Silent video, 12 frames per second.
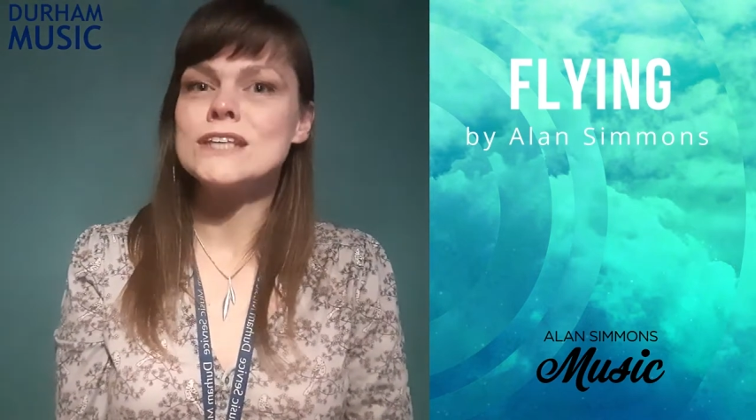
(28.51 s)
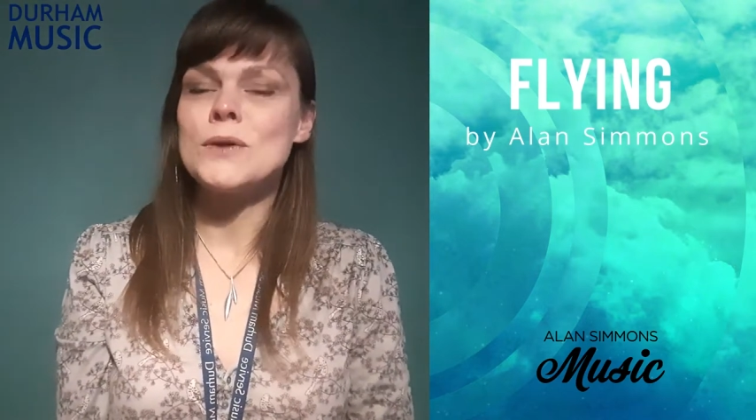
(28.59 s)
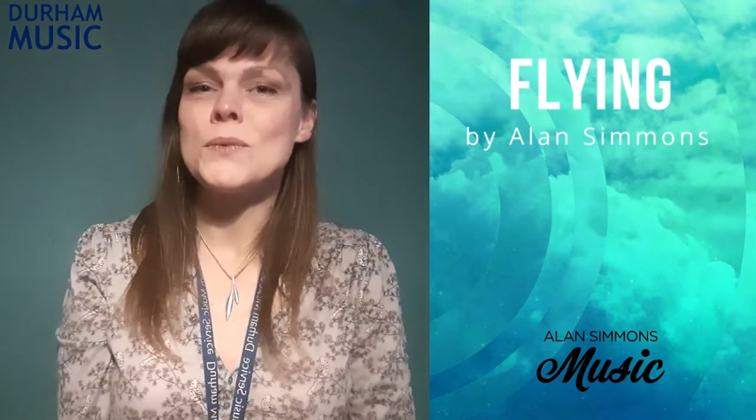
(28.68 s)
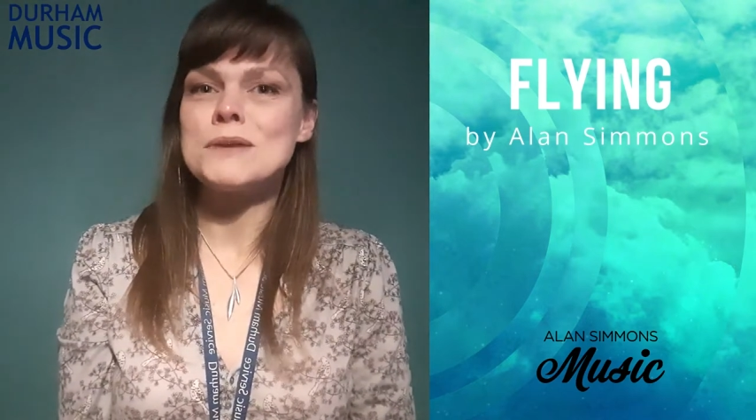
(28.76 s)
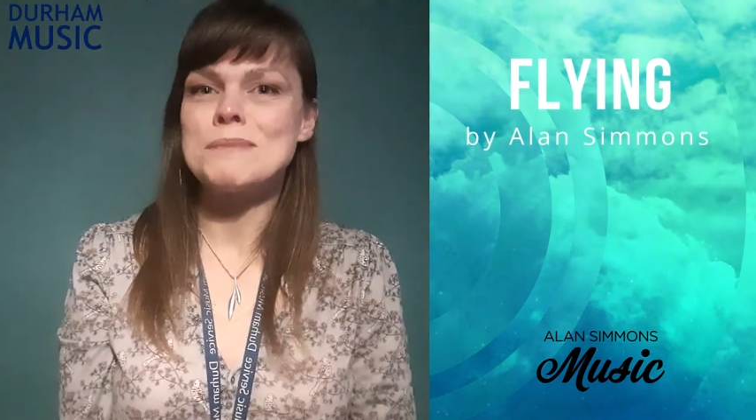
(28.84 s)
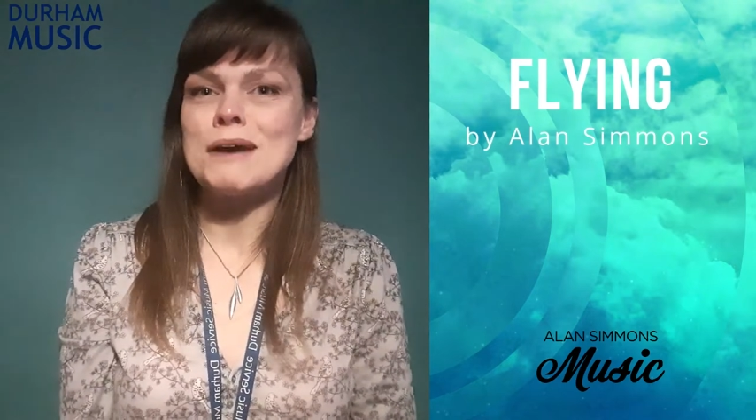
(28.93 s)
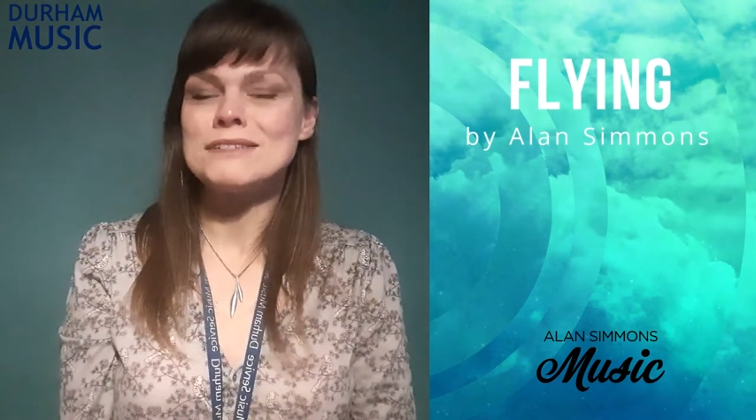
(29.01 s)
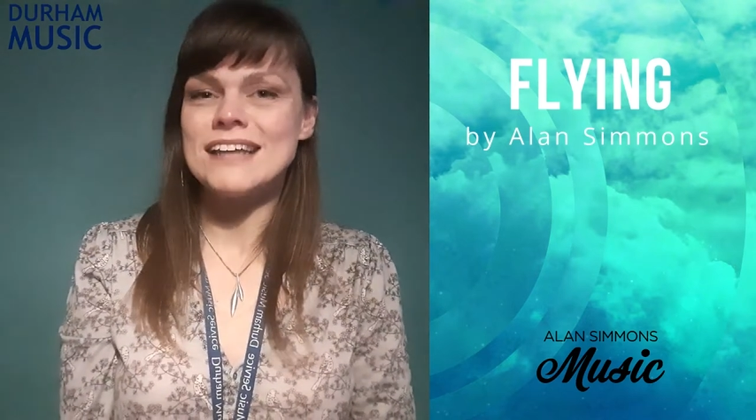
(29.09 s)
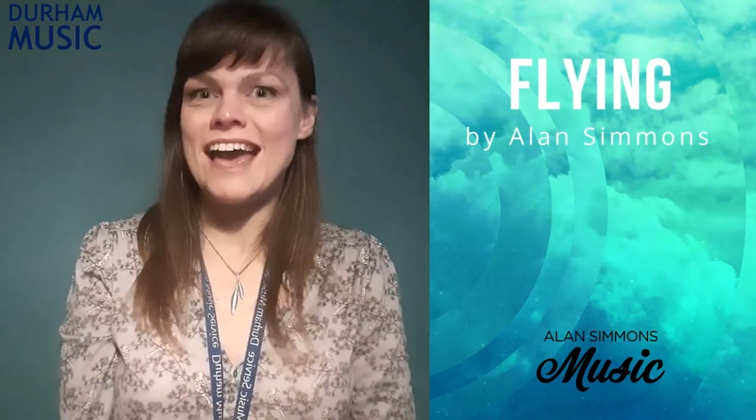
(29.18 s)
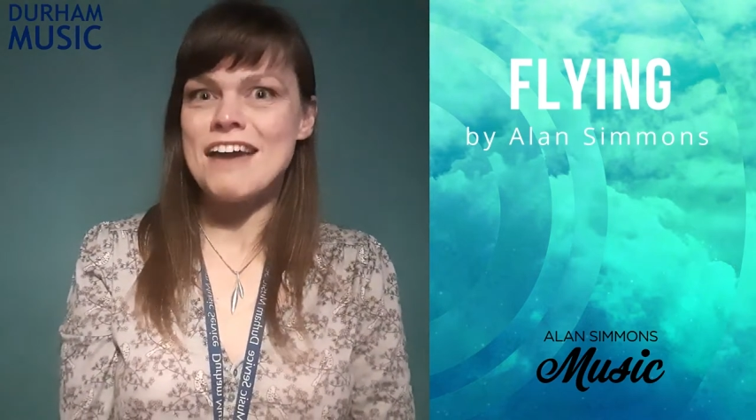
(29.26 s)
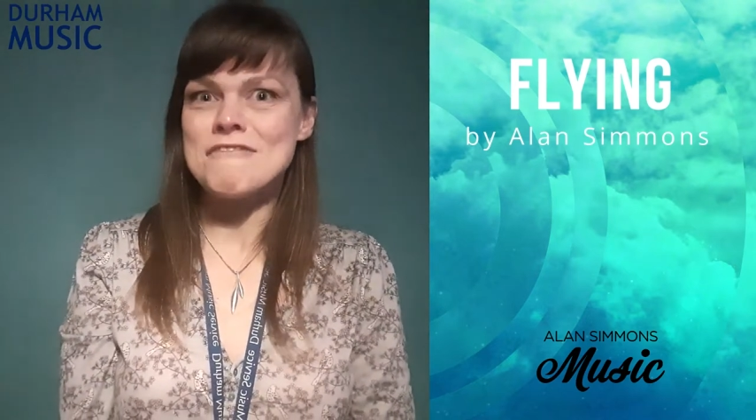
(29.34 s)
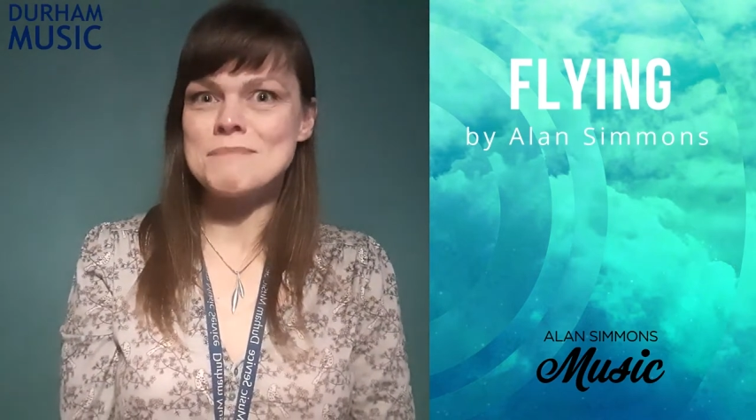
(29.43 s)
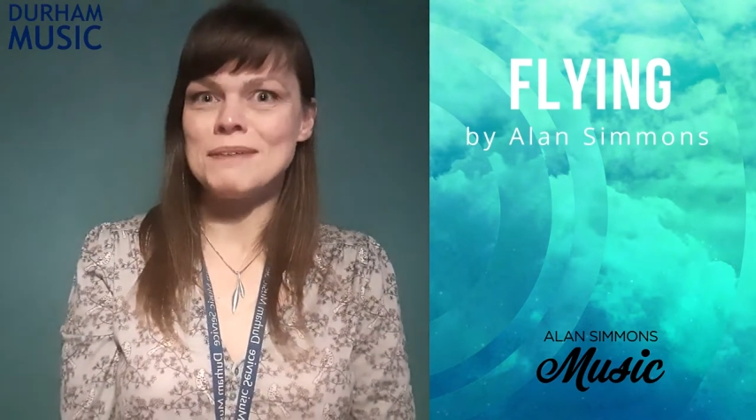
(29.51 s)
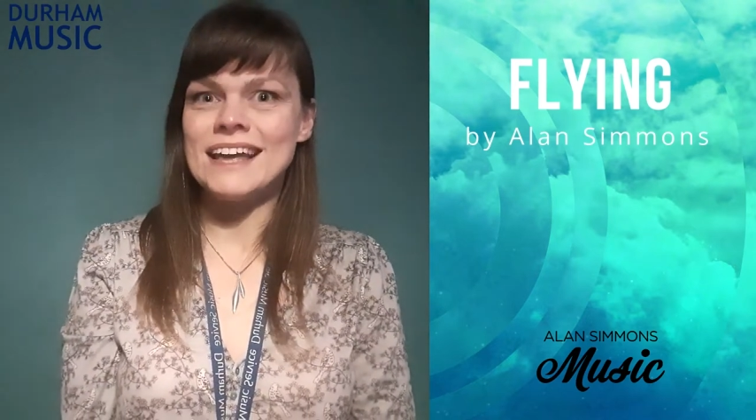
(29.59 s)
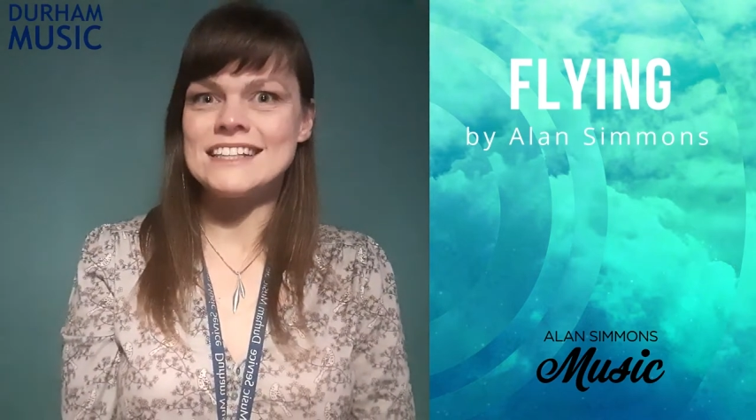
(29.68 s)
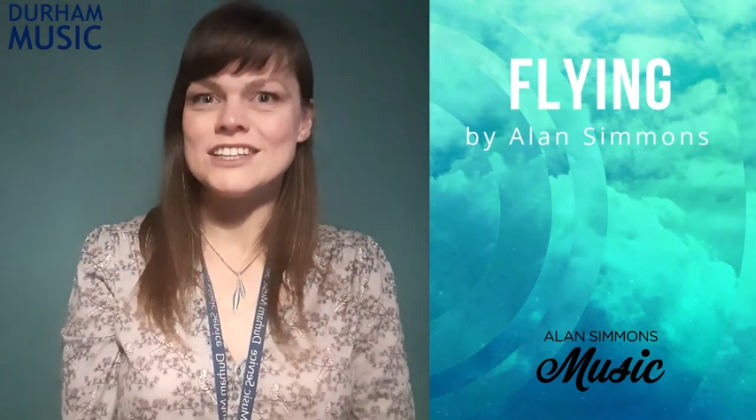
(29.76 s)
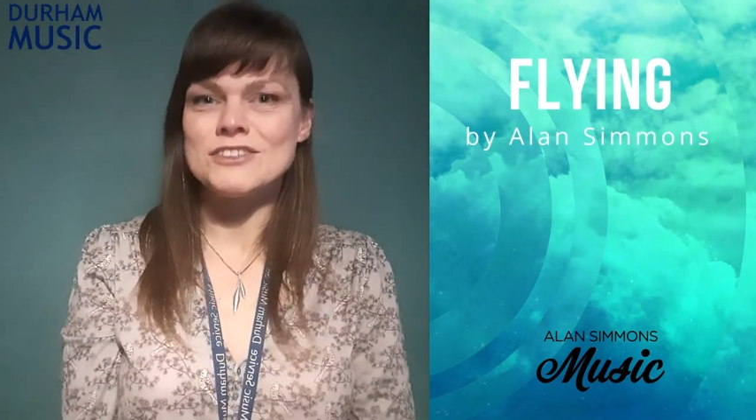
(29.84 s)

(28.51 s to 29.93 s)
and one about aeroplanes.